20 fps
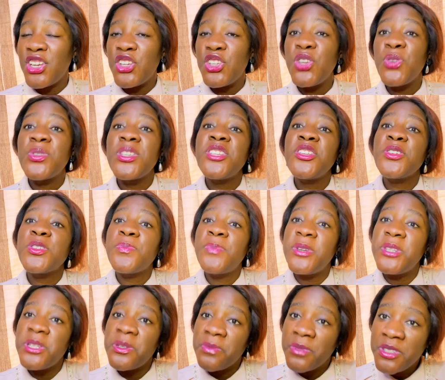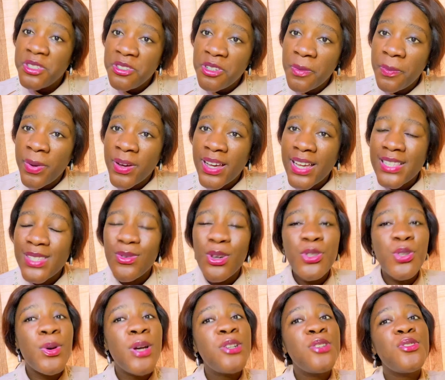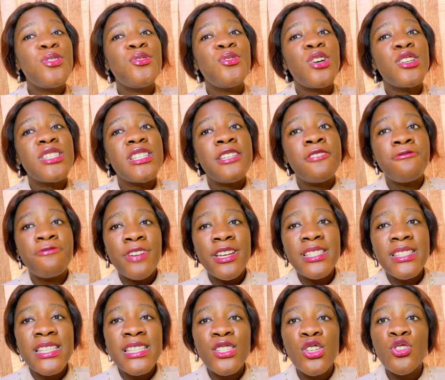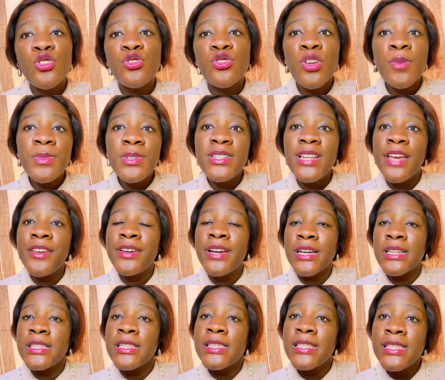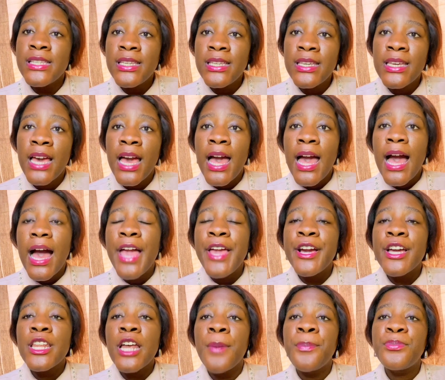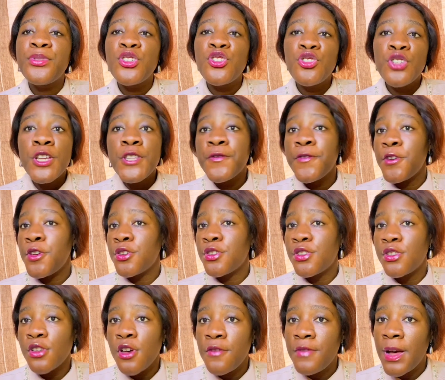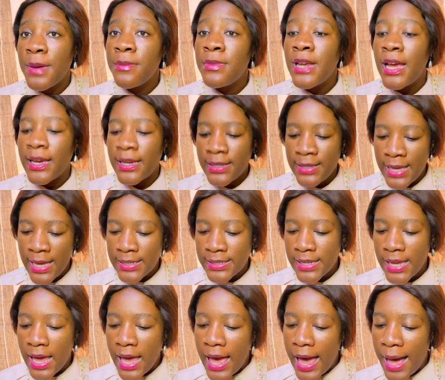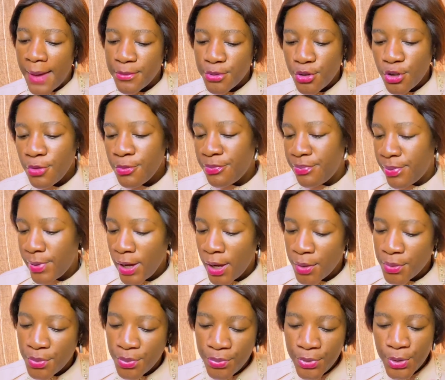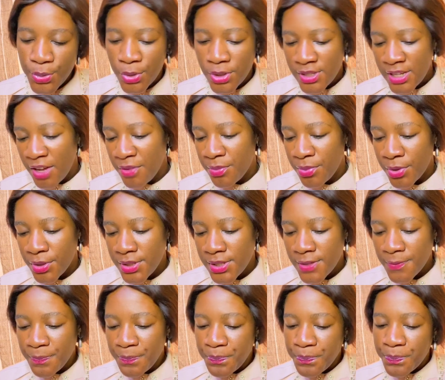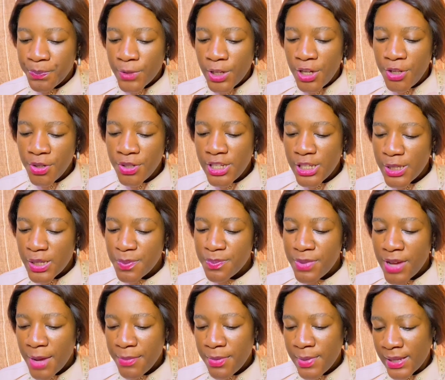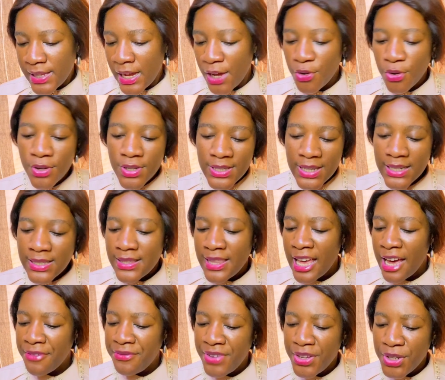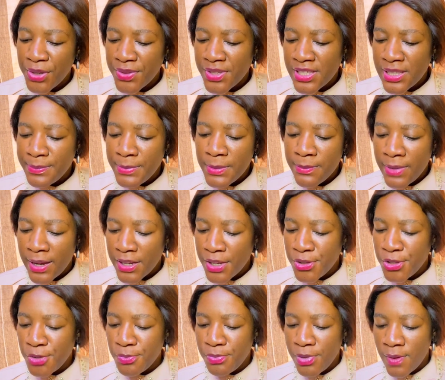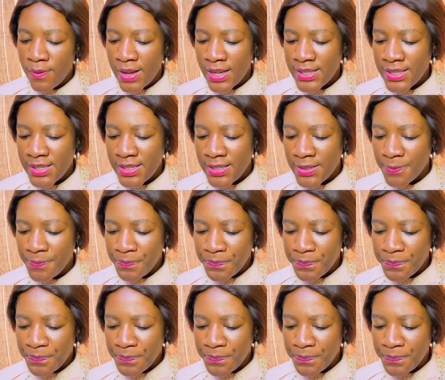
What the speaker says: You still just spend the money in your pocket. So why don't you just invest it on something that you can see and you can appreciate for yourself and be like, yes, I'm so proud with what I bought. You know, these people are people that are constantly afraid of slipping back into poverty.